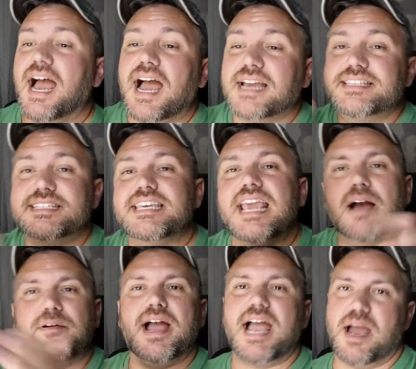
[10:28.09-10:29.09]
I see
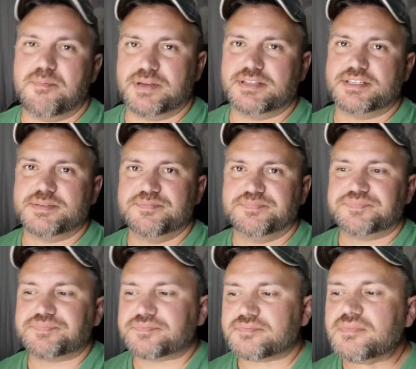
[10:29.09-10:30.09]
how it happens,
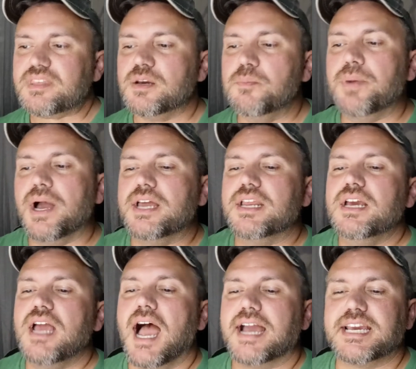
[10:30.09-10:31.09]
but
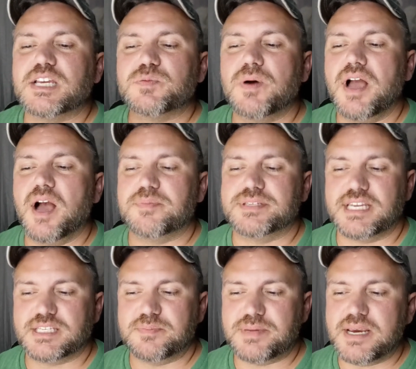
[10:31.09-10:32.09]
I guess what
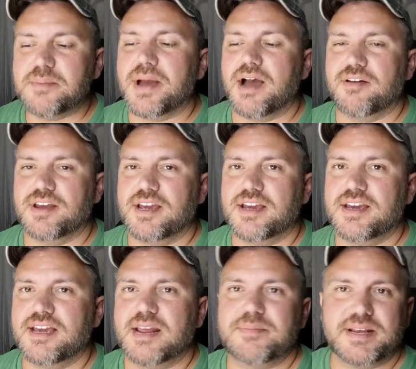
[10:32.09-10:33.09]
upsets me about
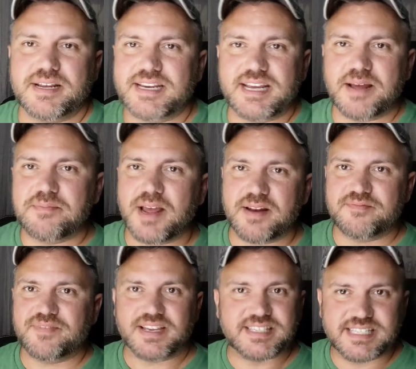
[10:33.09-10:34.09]
it, and I mean, again, I'm not
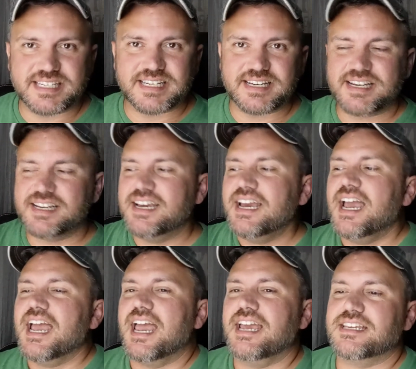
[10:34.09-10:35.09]
invested in it,
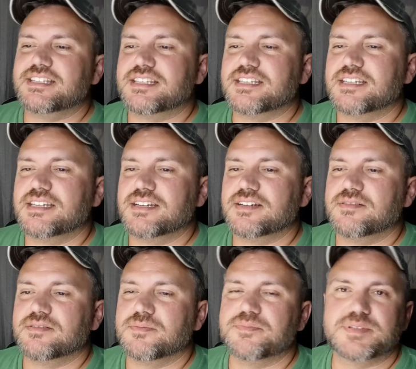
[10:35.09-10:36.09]
is,
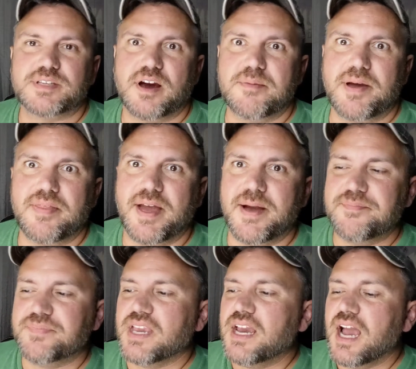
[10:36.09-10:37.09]
sorry about that,